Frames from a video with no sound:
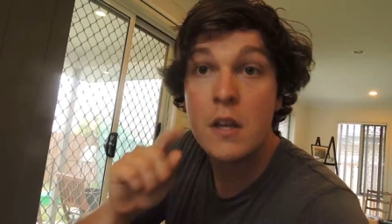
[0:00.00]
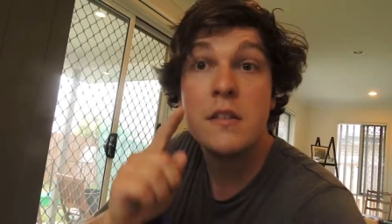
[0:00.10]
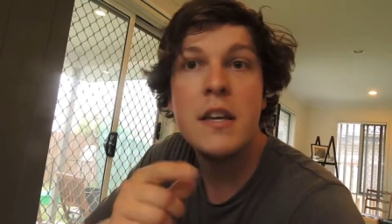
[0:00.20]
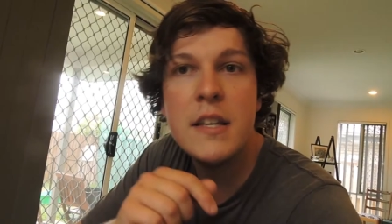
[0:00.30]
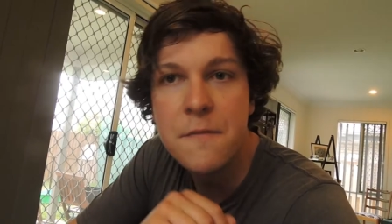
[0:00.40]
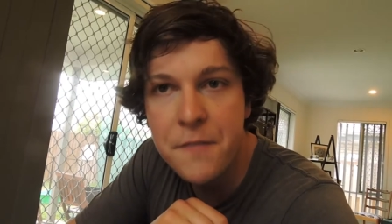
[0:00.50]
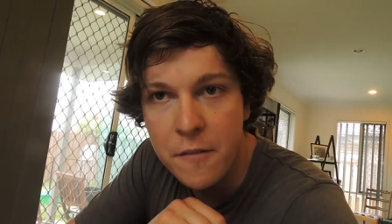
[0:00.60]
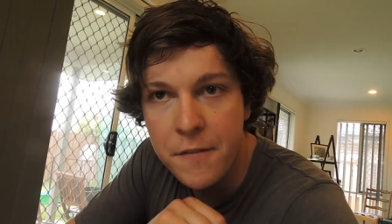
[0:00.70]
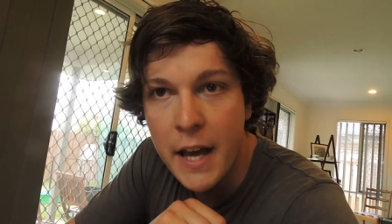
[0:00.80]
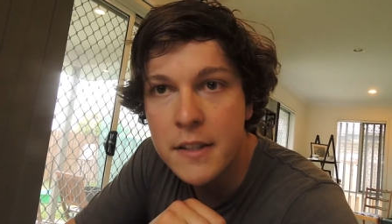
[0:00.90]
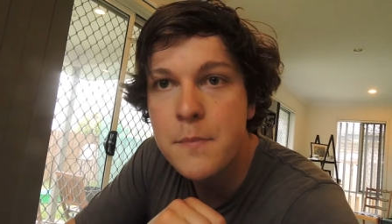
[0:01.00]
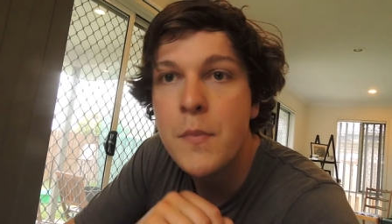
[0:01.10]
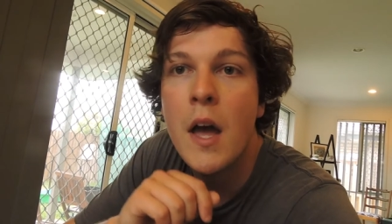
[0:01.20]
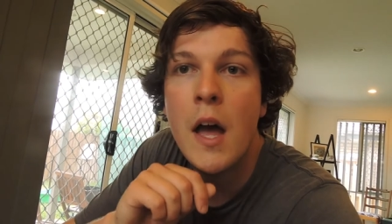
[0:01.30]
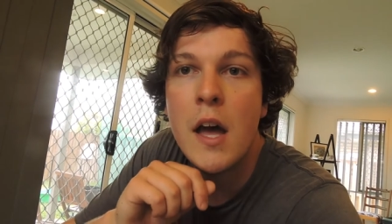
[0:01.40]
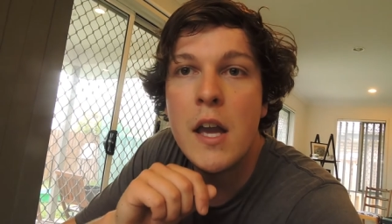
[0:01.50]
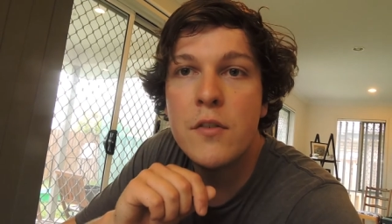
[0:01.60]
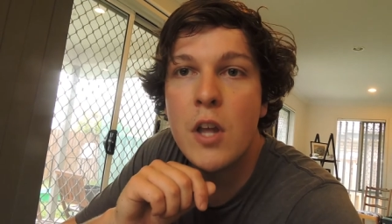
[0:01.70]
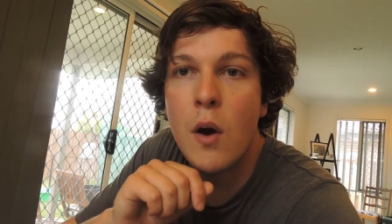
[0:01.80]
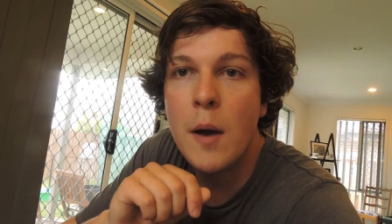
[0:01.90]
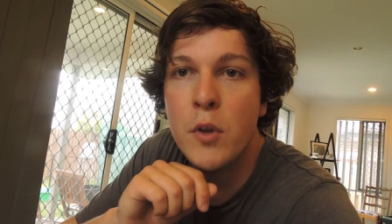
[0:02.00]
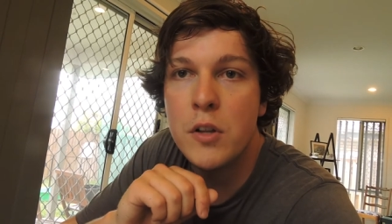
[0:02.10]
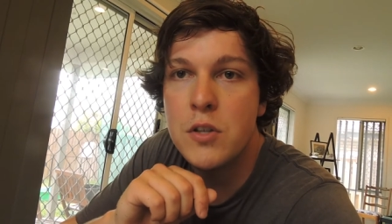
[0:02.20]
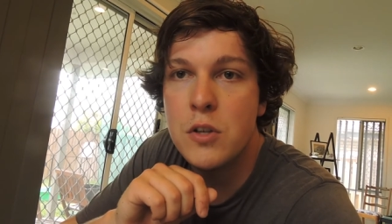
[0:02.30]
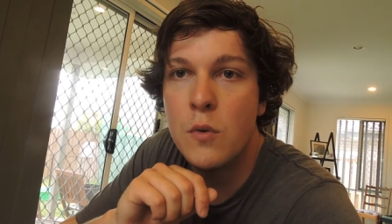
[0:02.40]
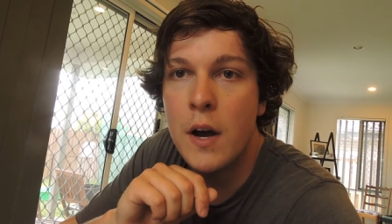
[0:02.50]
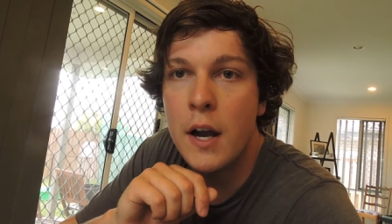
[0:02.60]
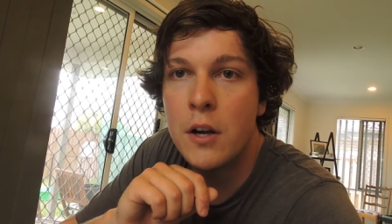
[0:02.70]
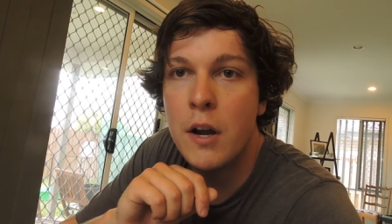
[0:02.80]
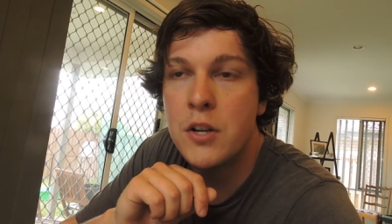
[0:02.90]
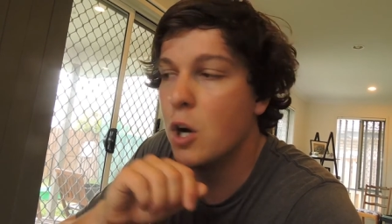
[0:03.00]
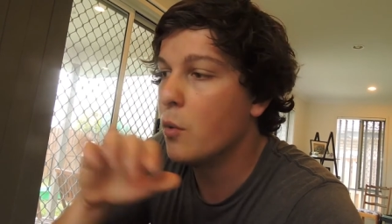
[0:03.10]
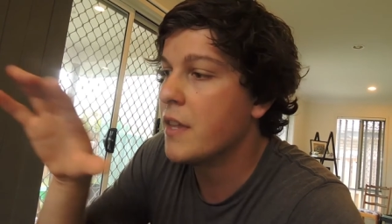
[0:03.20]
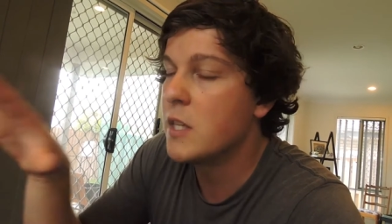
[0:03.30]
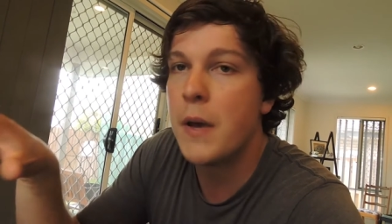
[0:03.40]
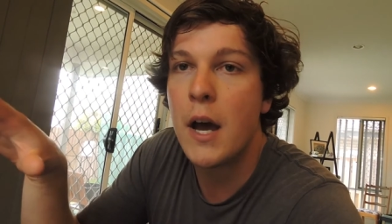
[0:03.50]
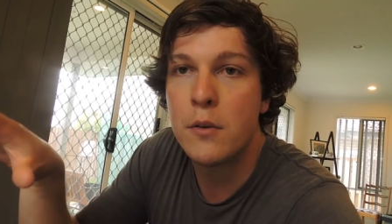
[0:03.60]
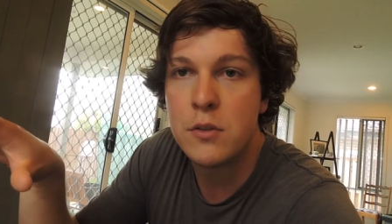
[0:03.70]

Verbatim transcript: So here's a fun fact. Even though I'm not too uh, crash hot with these power